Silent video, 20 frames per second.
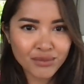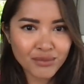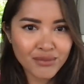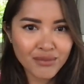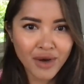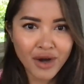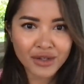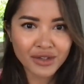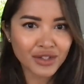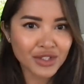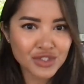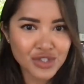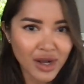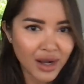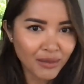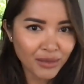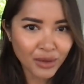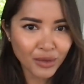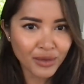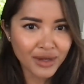modeling
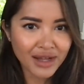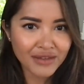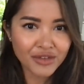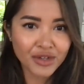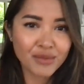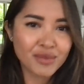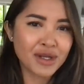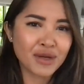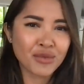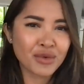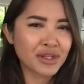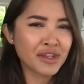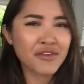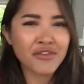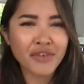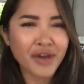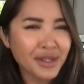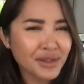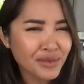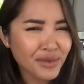job or whatever, but a really
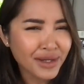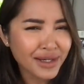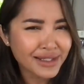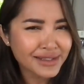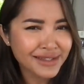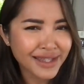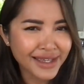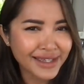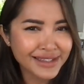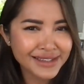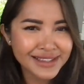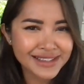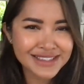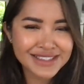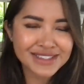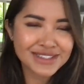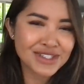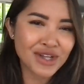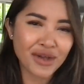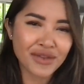fun one. Like
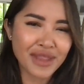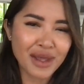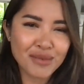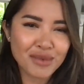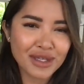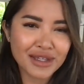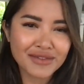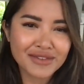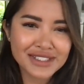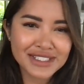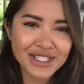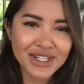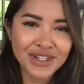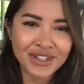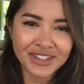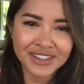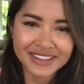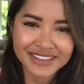it's not that big of a deal.